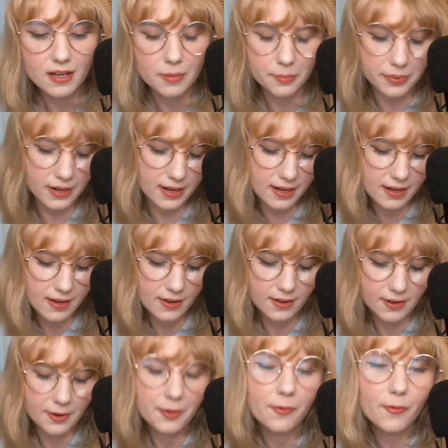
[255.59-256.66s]
but
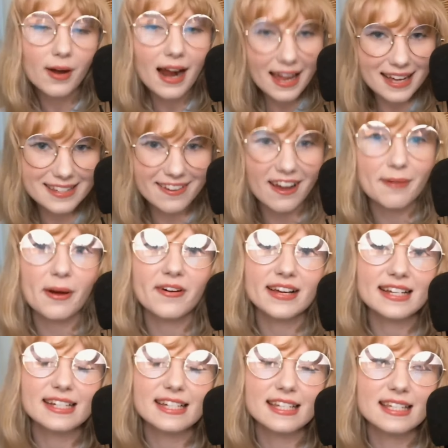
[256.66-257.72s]
what I could talk about
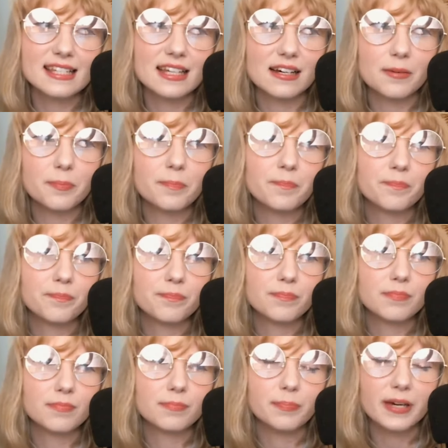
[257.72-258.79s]
is a
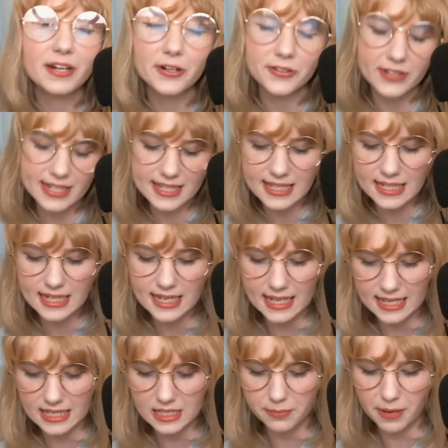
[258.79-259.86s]
bigger reason
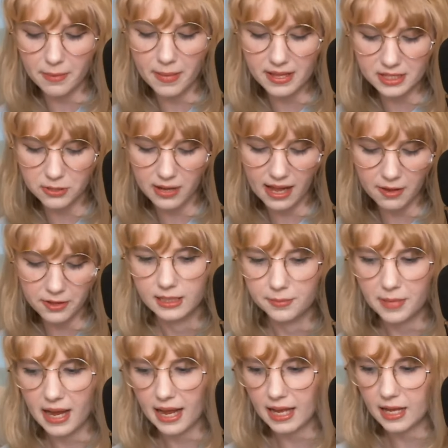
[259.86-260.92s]
is my mental health.
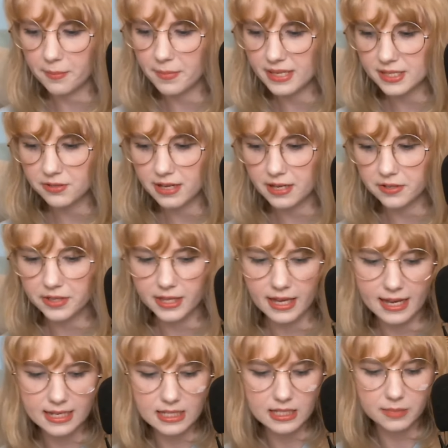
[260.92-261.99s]
My mental health
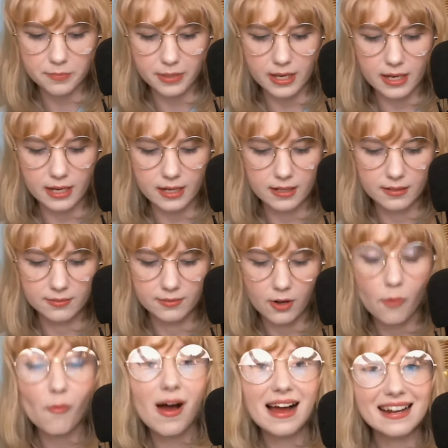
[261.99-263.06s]
has been
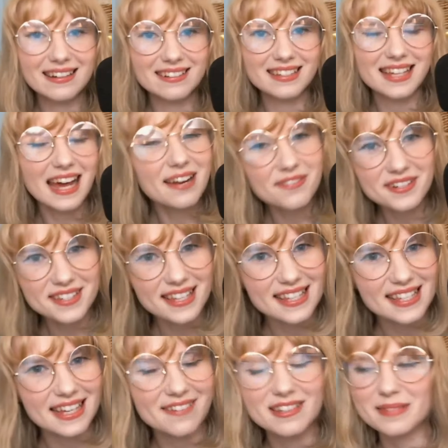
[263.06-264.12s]
wild ever since
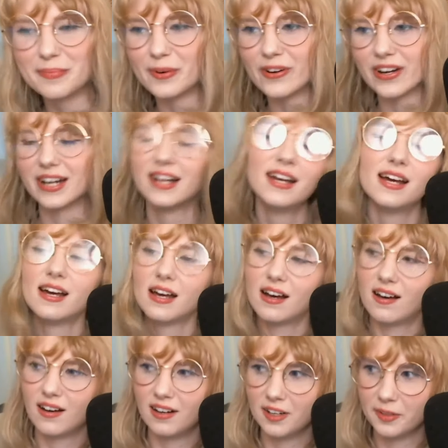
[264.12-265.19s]
I was born.
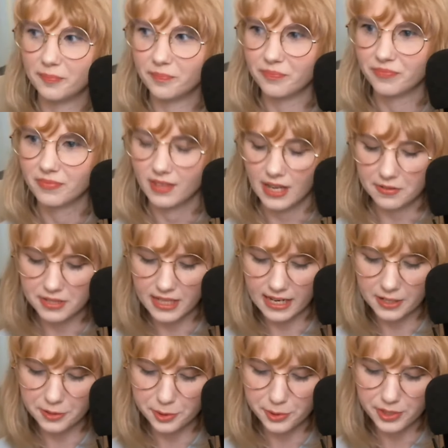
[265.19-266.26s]
I was
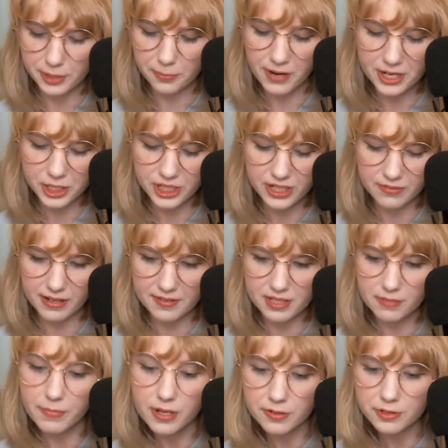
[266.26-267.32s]
diagnosed with depression when I was in
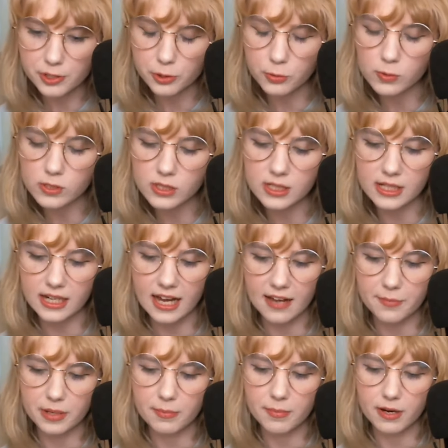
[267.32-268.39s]
middle school and have
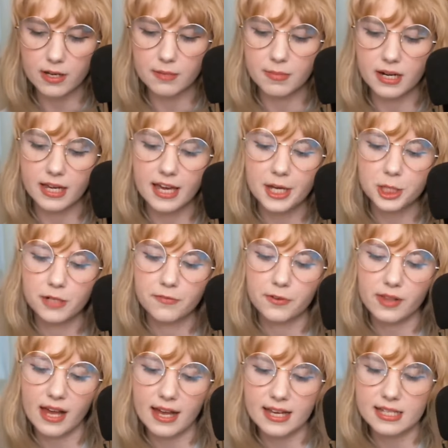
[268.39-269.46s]
been on medication for
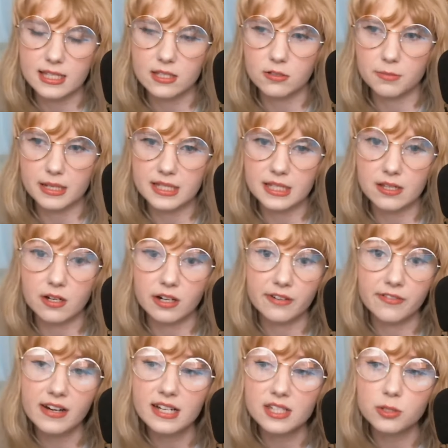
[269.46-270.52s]
that until my senior year of
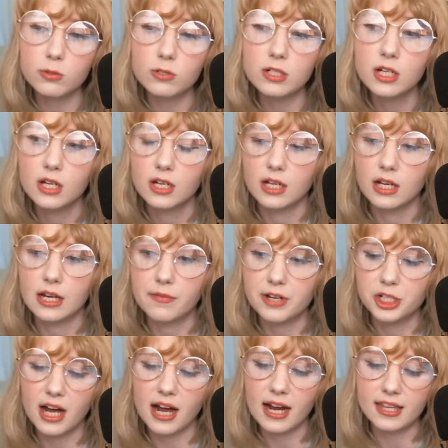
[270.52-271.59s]
high school, in which
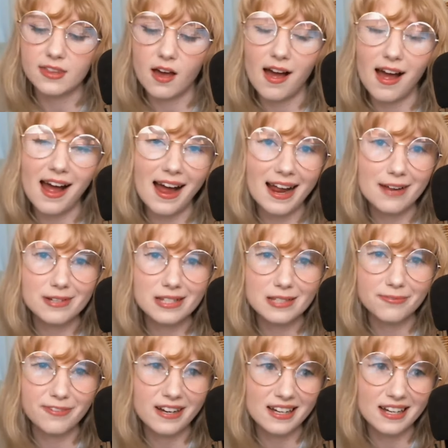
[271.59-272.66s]
I thought I was
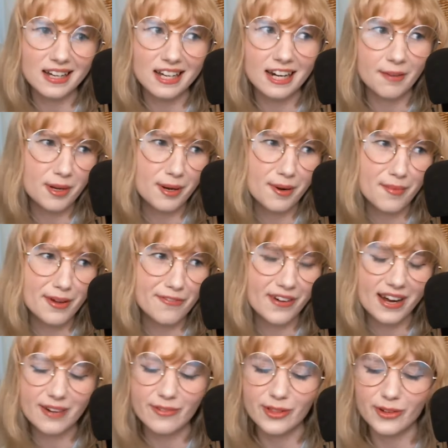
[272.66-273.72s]
fine. I'm gonna be
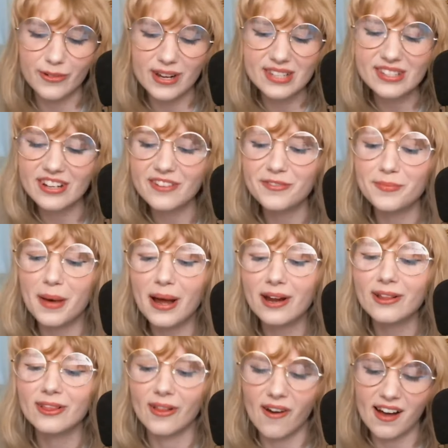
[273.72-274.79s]
fine for the rest of my
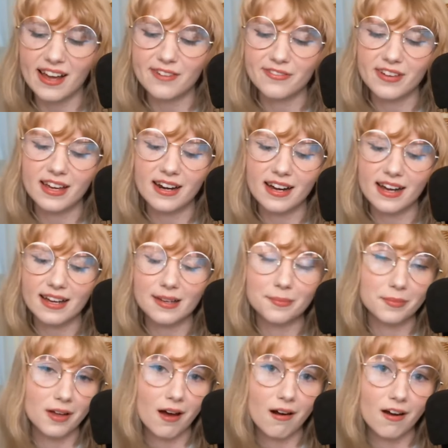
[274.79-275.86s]
life. And I
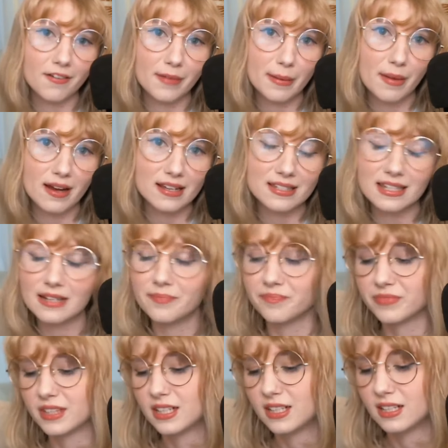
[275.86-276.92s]
got off my medicine.
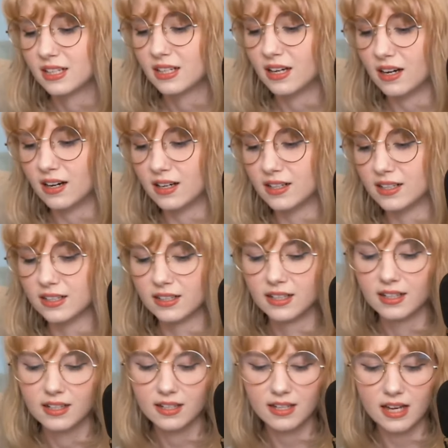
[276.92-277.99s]
And
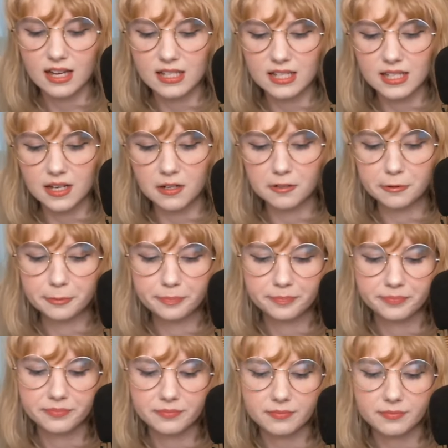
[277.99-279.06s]
so
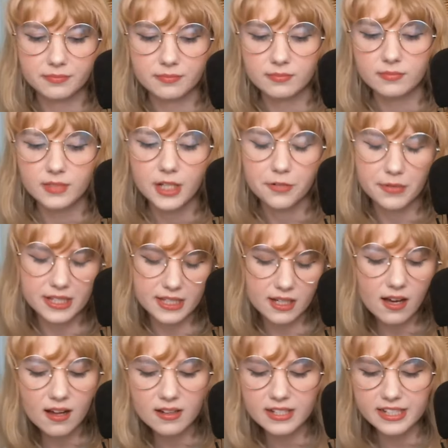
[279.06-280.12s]
went to
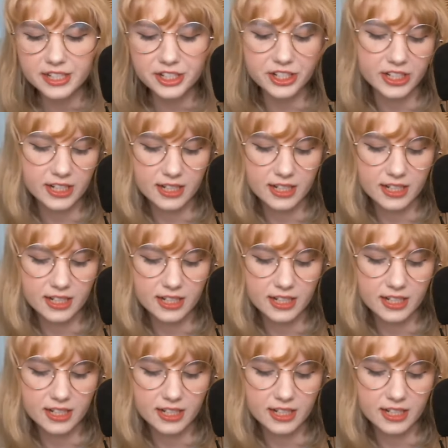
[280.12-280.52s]
college.